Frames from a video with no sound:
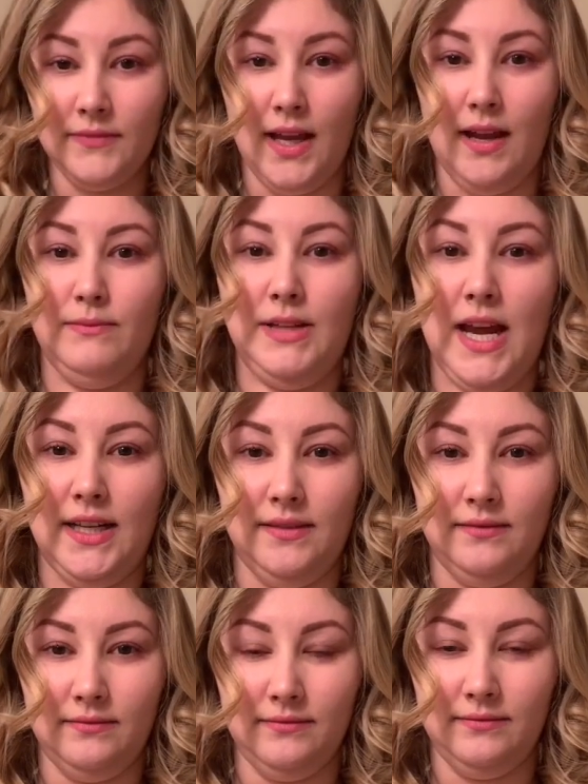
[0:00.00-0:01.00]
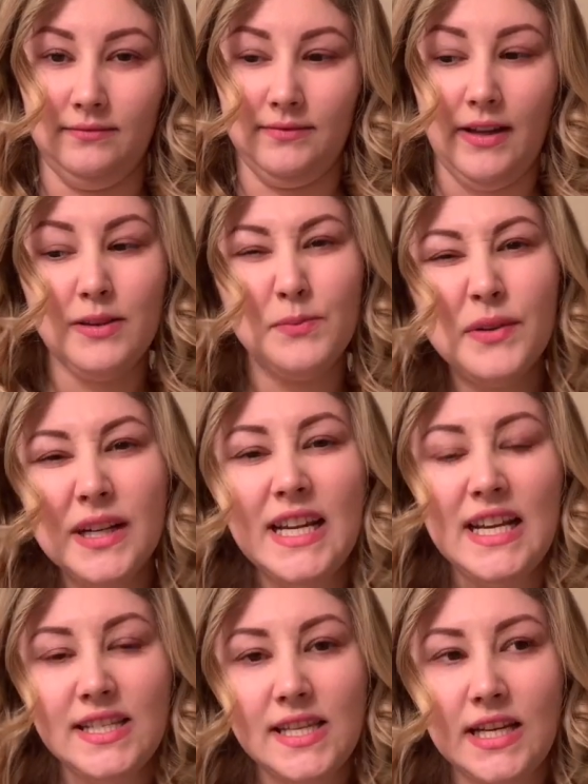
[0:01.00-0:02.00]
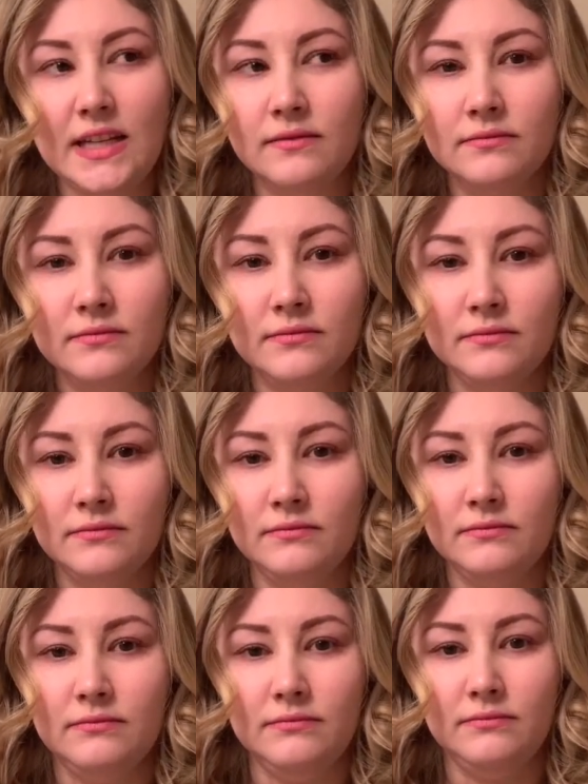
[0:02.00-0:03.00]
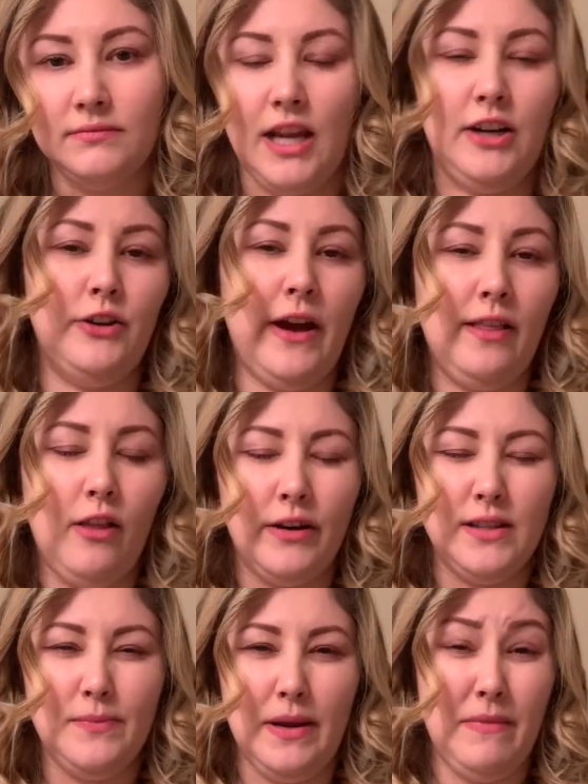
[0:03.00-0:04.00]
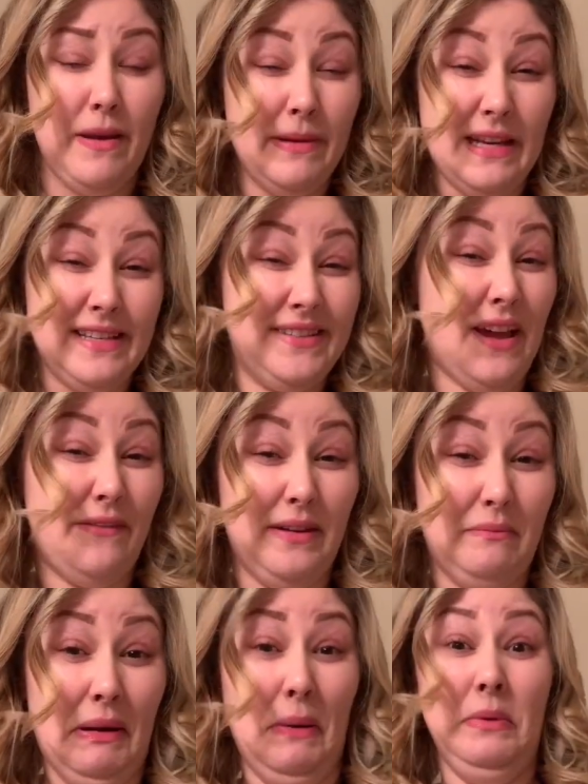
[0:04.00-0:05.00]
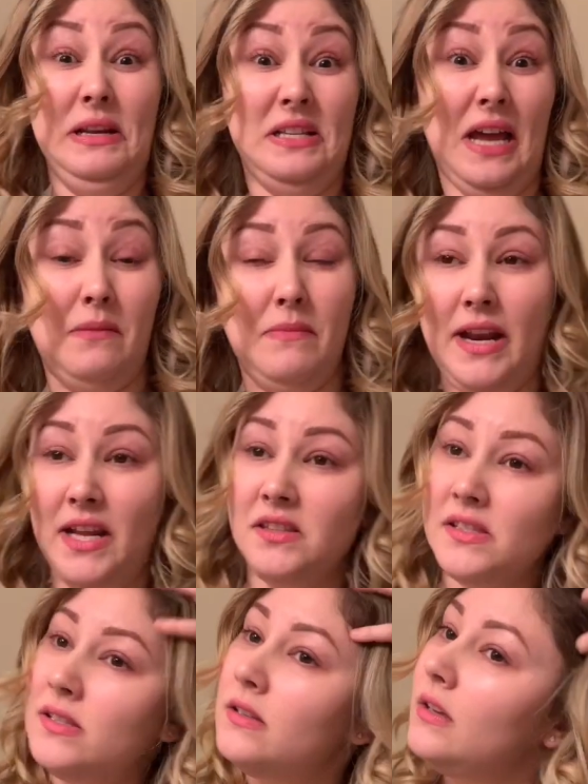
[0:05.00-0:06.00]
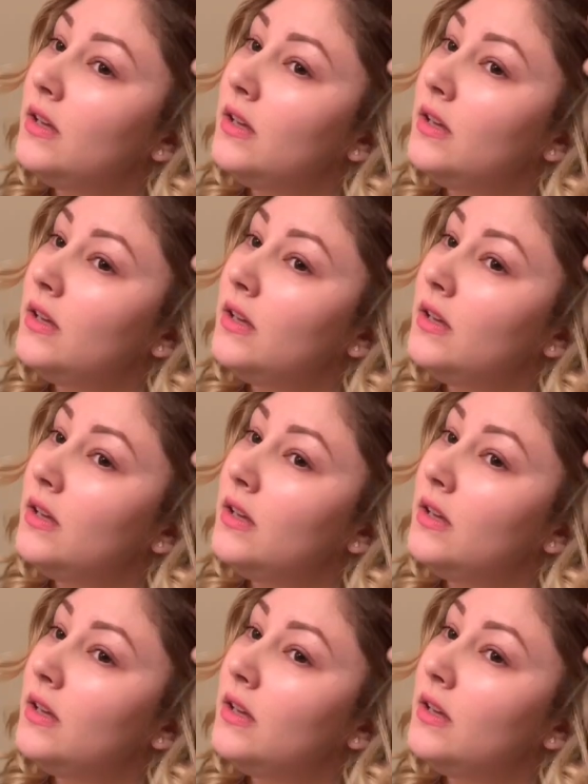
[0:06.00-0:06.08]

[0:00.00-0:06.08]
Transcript: I'm done. It's pretty easy. I don't know how long it's been, maybe 7, maybe 10 minutes.